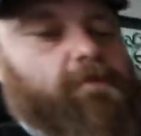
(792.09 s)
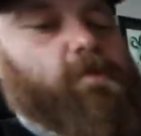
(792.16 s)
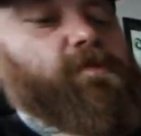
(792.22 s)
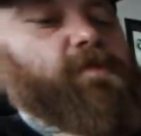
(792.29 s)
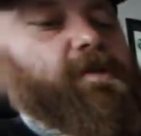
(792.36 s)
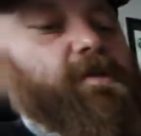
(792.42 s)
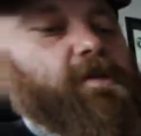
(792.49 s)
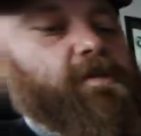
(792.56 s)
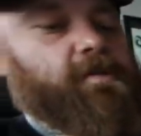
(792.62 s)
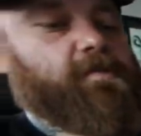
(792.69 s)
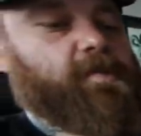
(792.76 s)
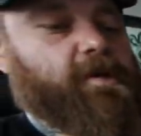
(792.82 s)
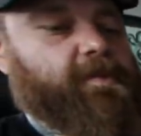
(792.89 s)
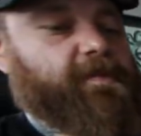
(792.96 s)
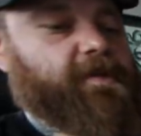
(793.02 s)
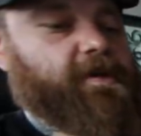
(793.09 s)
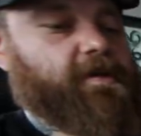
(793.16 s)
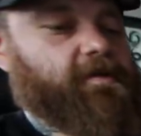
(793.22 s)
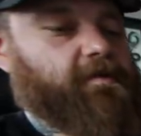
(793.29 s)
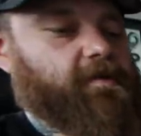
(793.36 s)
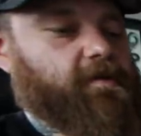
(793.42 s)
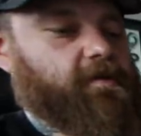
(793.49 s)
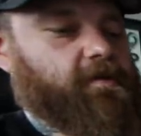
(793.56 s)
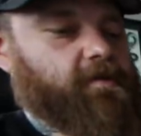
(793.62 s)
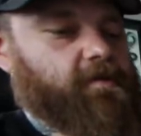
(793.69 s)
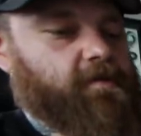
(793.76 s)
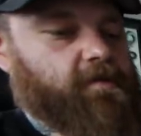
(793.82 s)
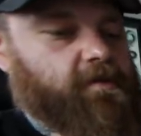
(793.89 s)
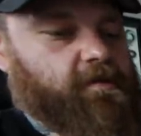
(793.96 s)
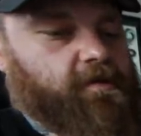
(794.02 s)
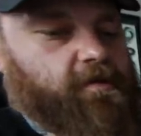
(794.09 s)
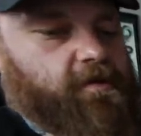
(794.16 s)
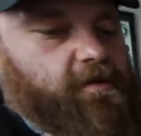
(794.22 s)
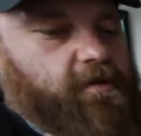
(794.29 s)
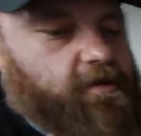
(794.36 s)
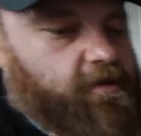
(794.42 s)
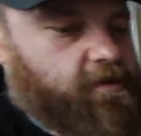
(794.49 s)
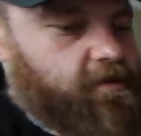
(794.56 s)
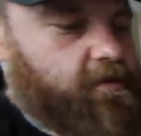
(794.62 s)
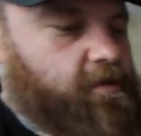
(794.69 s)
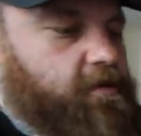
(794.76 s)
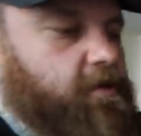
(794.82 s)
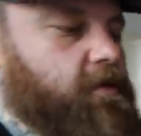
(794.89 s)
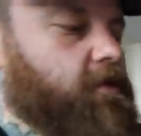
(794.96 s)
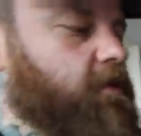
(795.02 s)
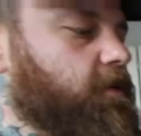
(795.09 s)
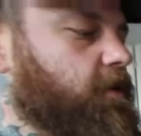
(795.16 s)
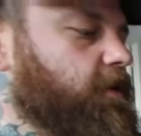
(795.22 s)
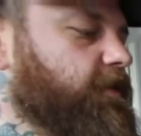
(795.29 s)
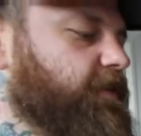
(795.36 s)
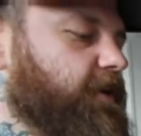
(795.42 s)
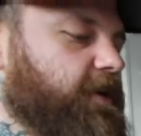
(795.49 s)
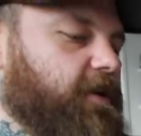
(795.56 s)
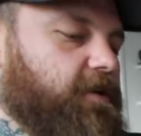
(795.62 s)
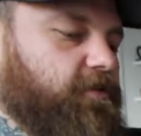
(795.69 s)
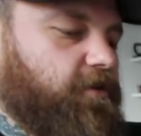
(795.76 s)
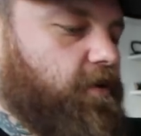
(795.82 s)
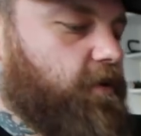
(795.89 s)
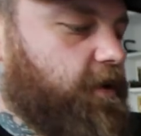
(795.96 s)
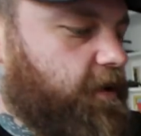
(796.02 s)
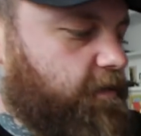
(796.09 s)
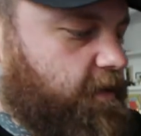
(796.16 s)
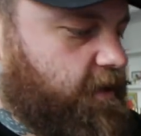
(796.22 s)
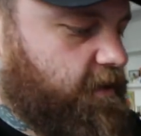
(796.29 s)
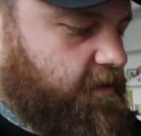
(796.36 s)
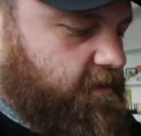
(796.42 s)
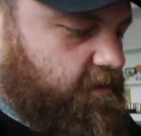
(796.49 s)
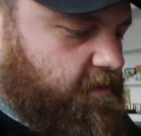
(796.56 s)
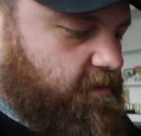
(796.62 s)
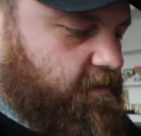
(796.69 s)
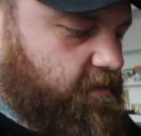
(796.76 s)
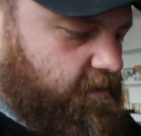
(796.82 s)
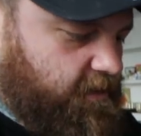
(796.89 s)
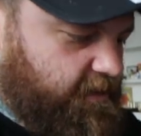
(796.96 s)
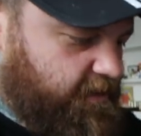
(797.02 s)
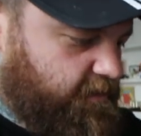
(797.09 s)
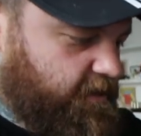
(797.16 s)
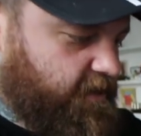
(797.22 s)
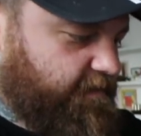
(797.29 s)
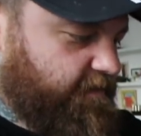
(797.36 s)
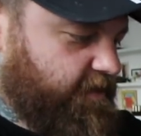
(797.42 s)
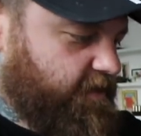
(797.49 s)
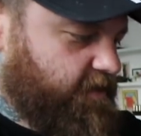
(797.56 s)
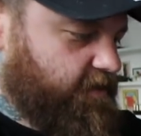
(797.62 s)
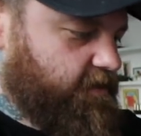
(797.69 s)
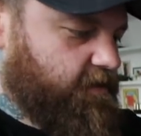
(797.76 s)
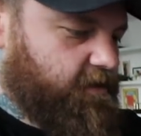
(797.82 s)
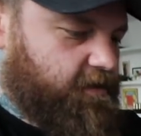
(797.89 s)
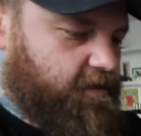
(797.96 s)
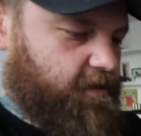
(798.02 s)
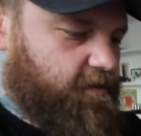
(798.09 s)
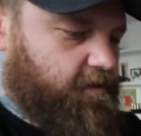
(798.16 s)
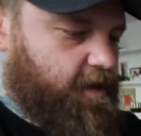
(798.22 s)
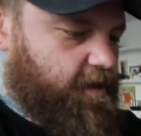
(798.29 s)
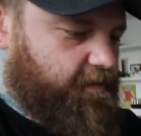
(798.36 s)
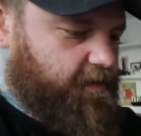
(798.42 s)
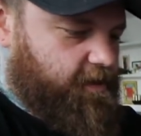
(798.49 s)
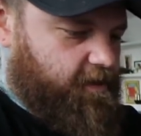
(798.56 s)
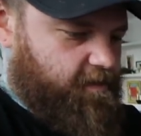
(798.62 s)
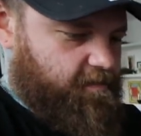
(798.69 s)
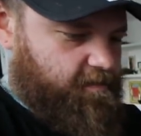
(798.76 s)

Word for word: Hopefully nothing pops out of it. Are you fucking joking me? Because whatever it is, it's still wrapped up.